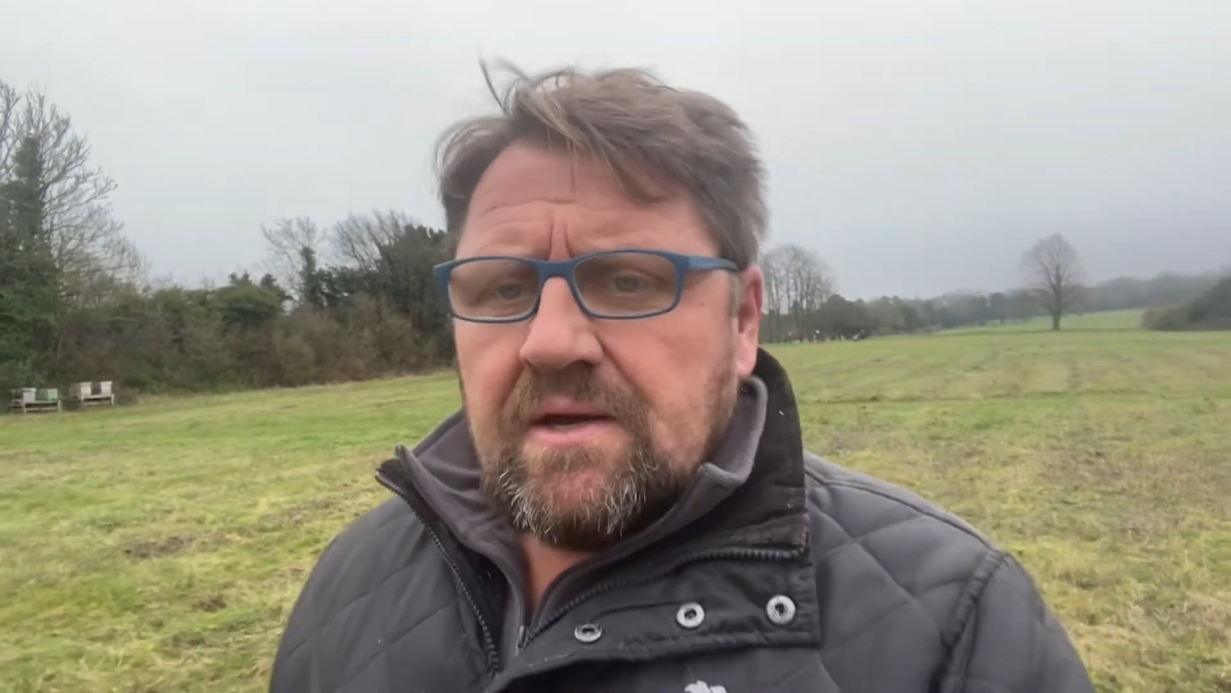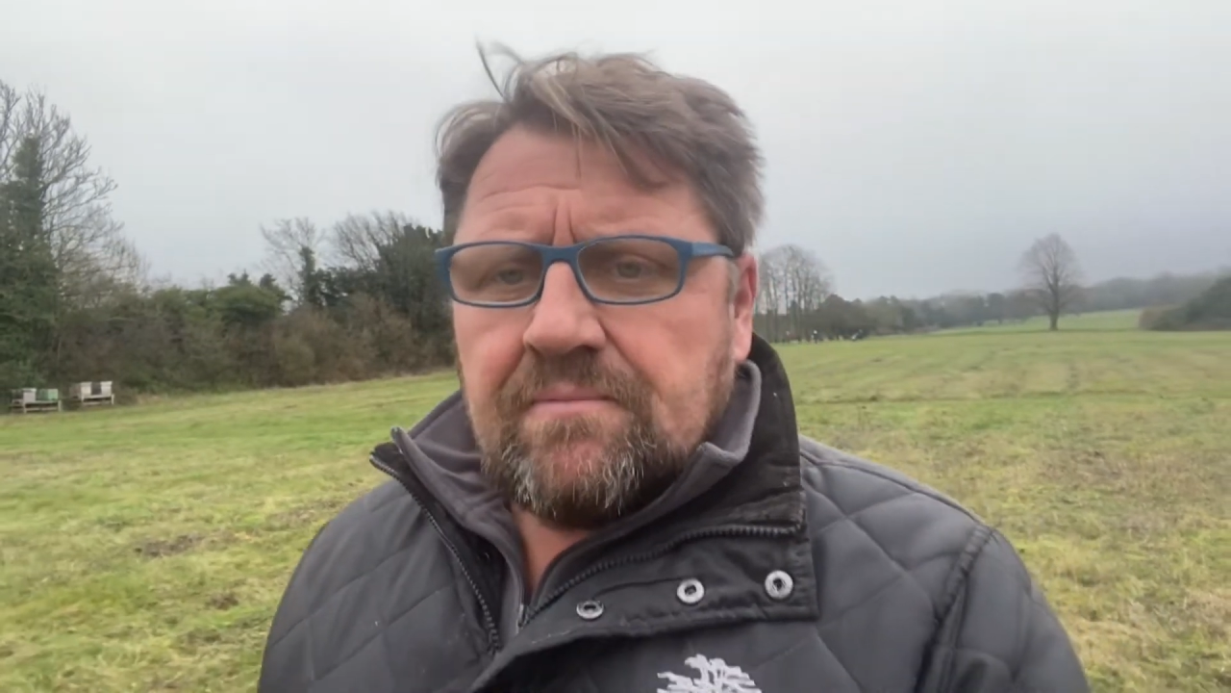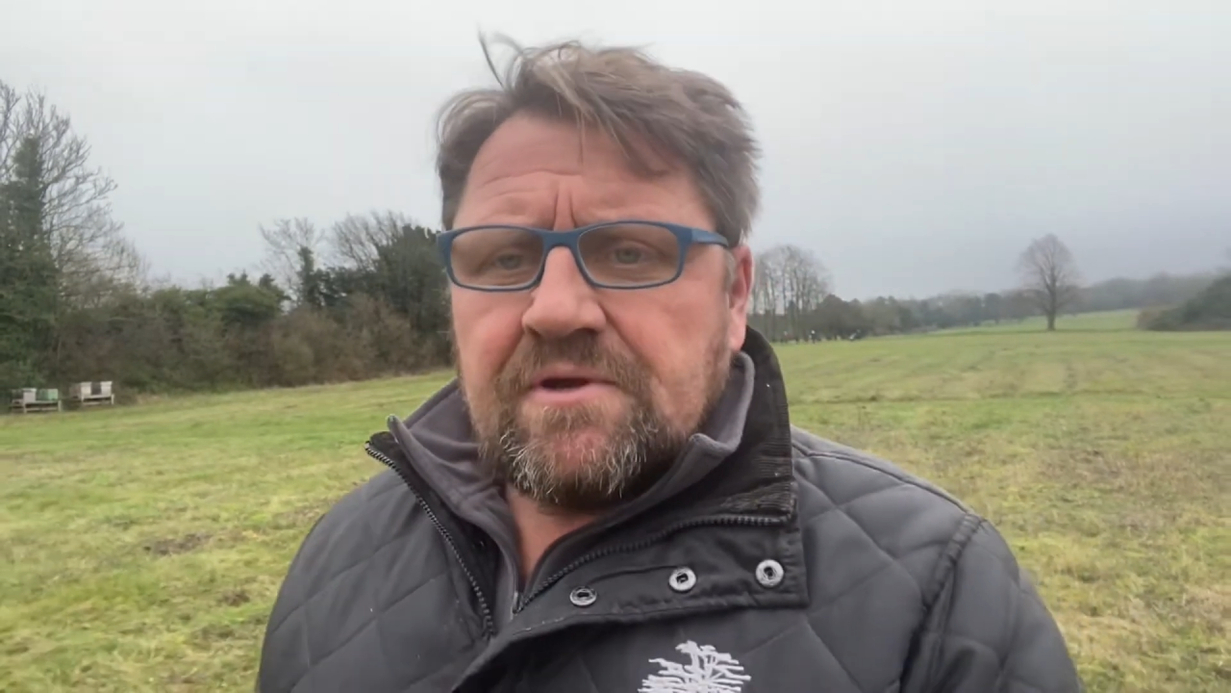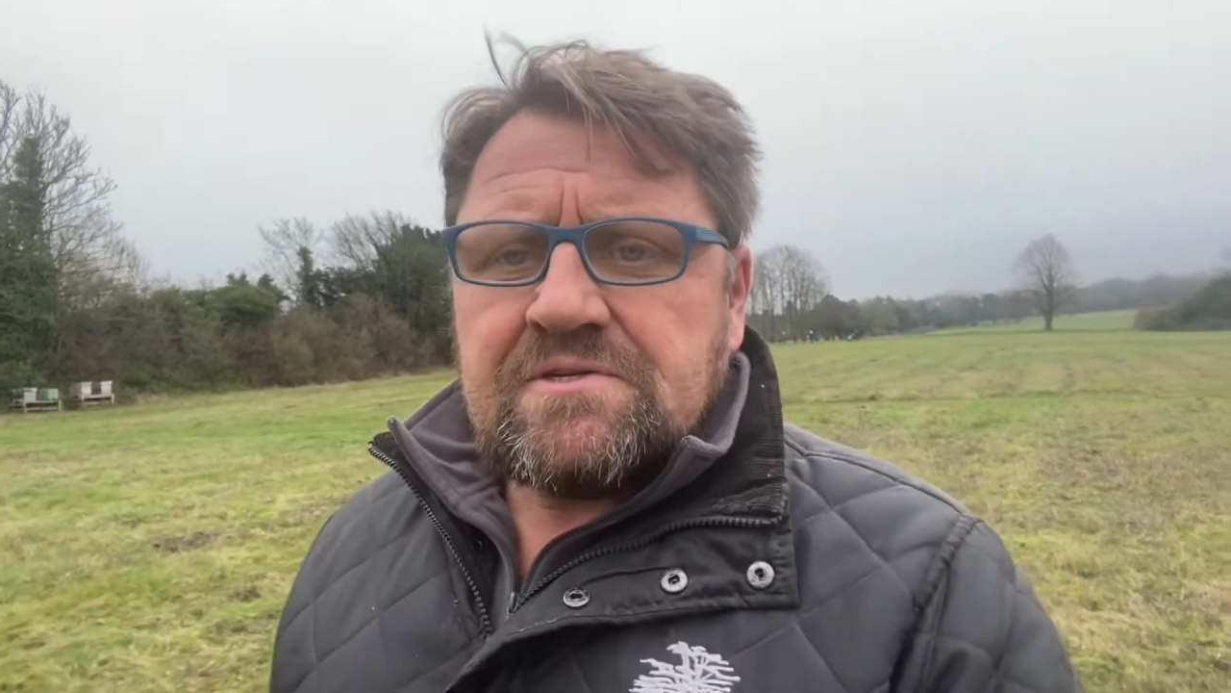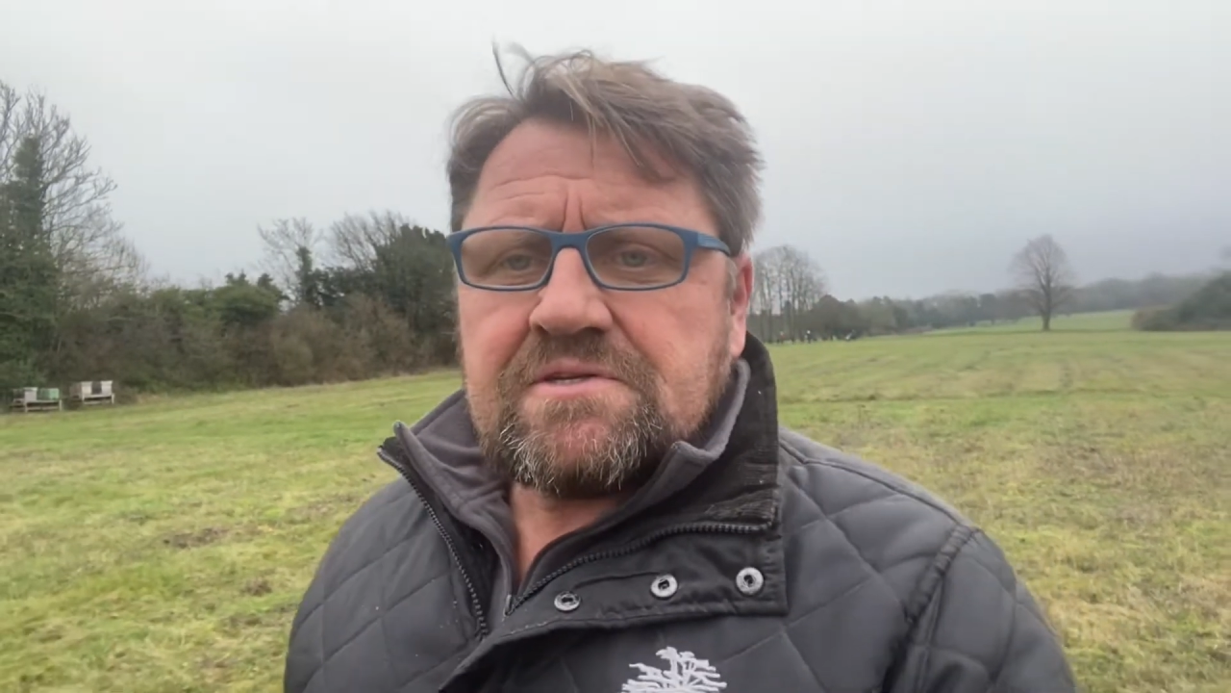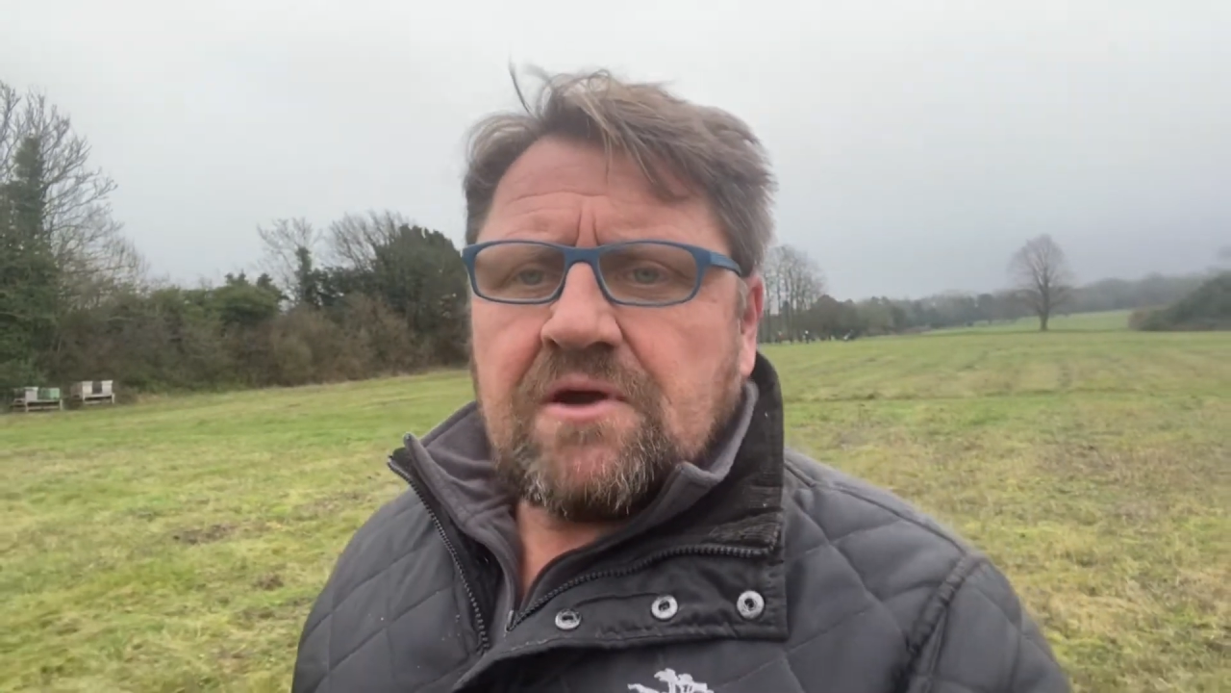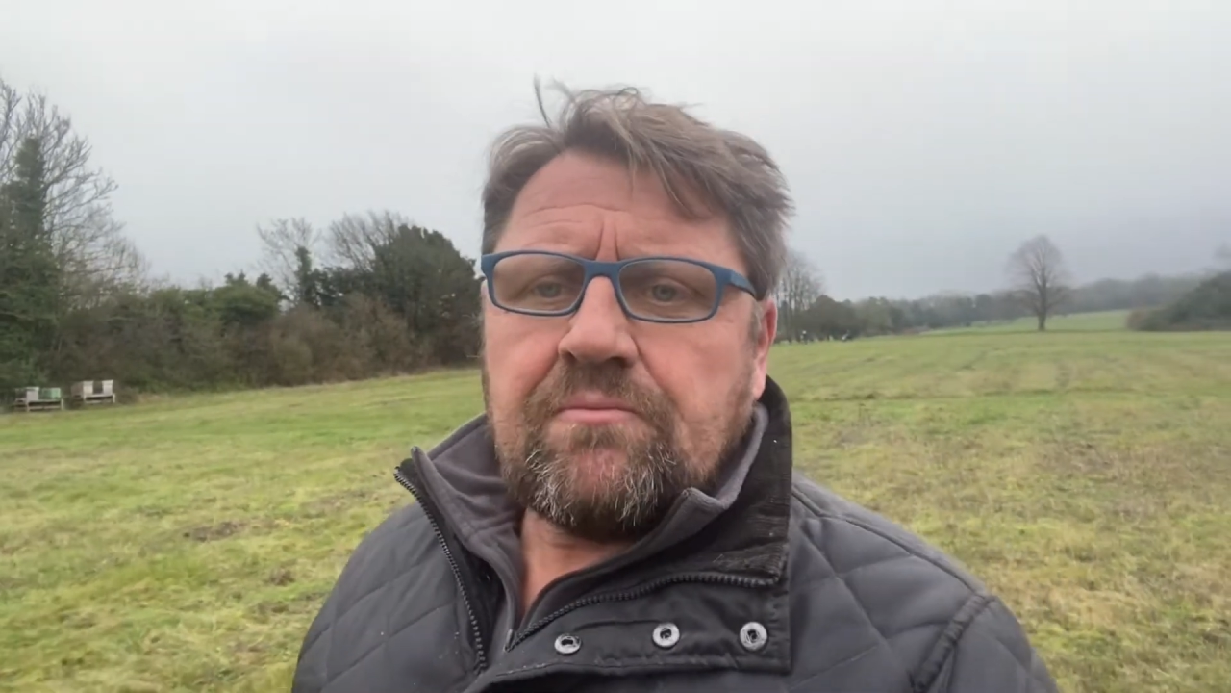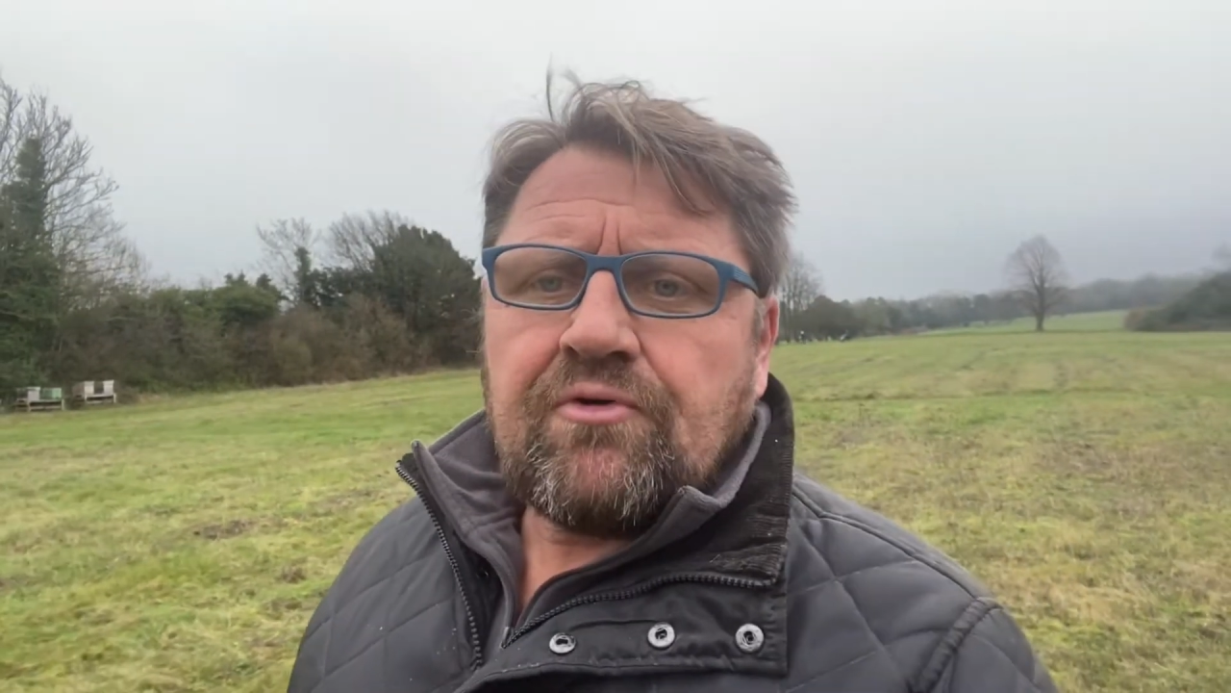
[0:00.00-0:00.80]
brings its own